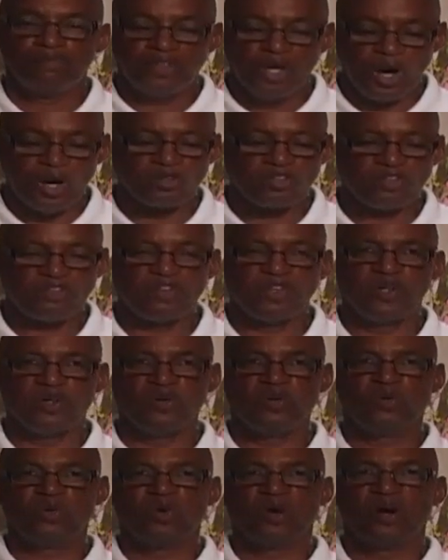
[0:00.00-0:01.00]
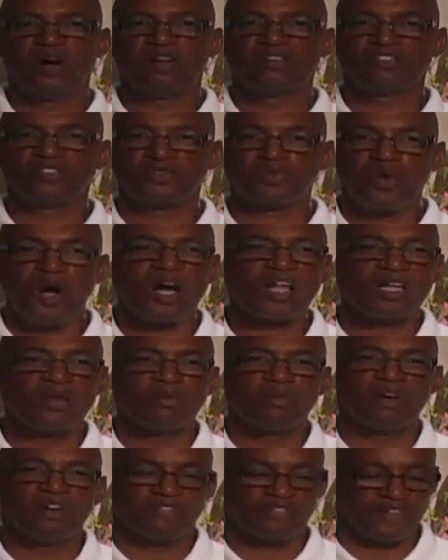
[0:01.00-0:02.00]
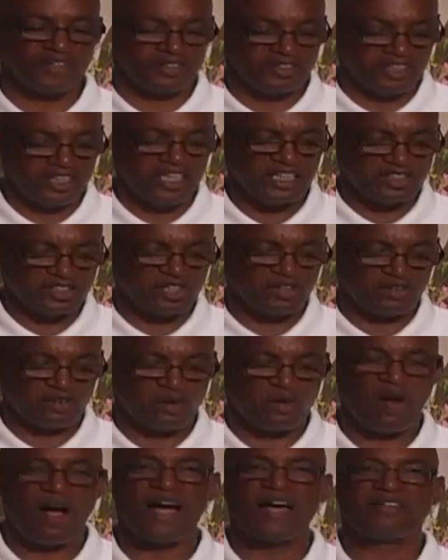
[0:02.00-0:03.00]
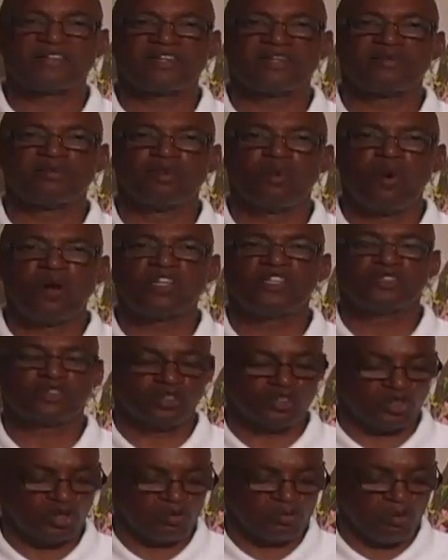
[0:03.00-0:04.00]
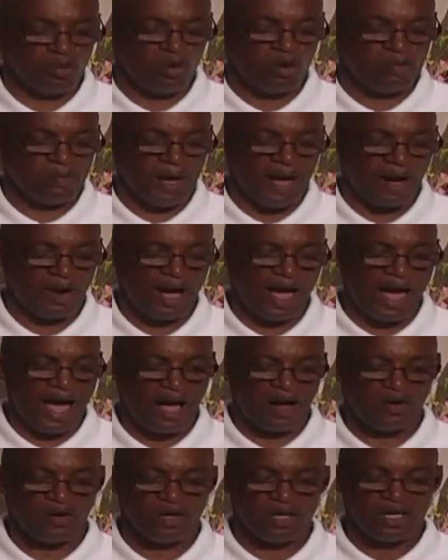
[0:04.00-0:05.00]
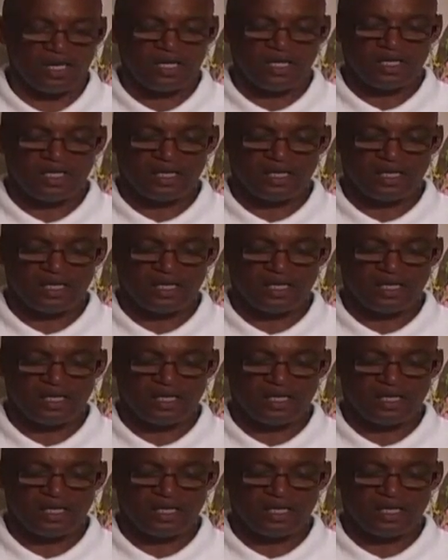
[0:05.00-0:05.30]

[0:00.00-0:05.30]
Those of you who are struggling with the deity of Christ and wanting to know more about how